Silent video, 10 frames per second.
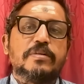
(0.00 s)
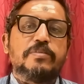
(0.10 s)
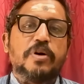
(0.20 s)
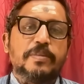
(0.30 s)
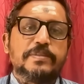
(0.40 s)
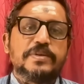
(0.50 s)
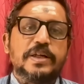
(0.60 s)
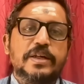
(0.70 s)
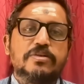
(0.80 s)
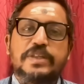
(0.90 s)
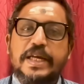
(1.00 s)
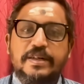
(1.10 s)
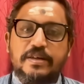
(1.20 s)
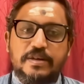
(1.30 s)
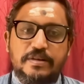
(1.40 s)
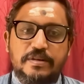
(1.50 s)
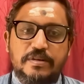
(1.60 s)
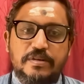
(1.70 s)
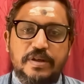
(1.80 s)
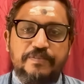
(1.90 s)
problems related to Saturn.
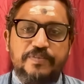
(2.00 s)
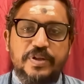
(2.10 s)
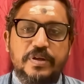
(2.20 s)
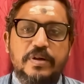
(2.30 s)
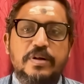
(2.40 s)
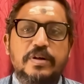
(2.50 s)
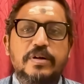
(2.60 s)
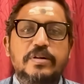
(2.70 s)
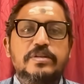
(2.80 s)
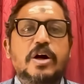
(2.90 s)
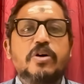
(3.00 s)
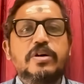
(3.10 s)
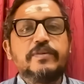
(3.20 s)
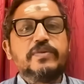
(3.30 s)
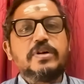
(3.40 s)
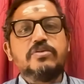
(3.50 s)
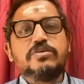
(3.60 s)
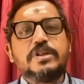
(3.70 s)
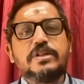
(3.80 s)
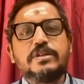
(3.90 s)
Okay. Now, if you're
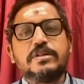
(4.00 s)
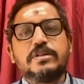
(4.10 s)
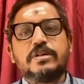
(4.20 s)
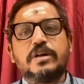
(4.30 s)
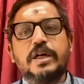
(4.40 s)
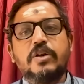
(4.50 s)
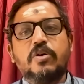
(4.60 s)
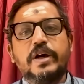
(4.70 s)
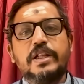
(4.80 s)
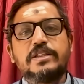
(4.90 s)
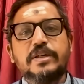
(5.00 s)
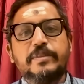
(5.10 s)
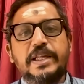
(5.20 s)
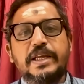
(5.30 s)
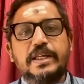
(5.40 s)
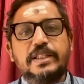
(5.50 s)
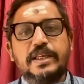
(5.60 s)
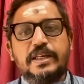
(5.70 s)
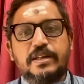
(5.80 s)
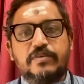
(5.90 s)
using an oil, chameli ka
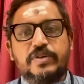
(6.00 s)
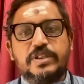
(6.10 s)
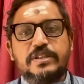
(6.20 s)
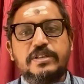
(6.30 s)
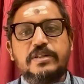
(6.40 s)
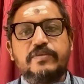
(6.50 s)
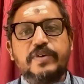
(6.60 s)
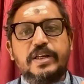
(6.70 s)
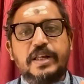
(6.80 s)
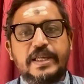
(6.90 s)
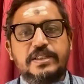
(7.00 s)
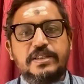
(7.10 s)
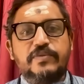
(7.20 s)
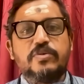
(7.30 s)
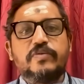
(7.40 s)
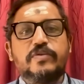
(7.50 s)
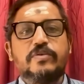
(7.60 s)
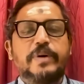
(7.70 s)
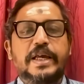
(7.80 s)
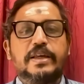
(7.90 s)
tel, which is sort of very nice, if you
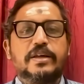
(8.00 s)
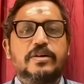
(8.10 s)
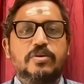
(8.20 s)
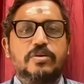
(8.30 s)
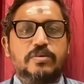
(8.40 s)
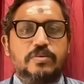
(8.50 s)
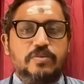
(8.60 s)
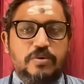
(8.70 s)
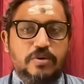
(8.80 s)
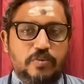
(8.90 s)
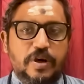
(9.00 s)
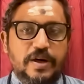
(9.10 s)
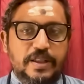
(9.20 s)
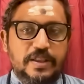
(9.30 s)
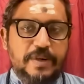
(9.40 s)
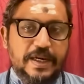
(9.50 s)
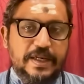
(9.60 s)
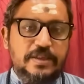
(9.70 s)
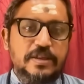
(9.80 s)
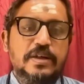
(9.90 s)
buy a good one in the
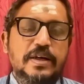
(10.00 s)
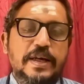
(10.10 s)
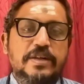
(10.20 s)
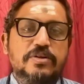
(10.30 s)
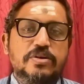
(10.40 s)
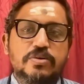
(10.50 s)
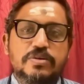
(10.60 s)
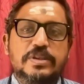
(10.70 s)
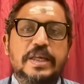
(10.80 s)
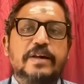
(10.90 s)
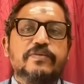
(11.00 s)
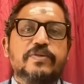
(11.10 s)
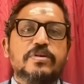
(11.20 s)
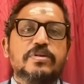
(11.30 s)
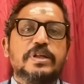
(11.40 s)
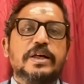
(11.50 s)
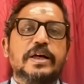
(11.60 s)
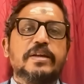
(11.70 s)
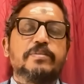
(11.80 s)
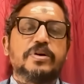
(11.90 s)
market and you use that for your diya
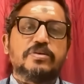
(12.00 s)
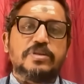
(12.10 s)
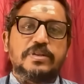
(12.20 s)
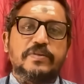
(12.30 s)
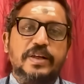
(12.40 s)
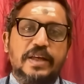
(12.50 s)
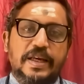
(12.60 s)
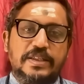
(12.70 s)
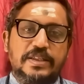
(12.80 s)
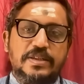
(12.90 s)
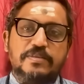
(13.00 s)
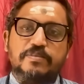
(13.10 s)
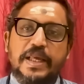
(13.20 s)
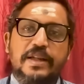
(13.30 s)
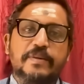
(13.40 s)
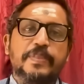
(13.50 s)
and it produces a very nice smell,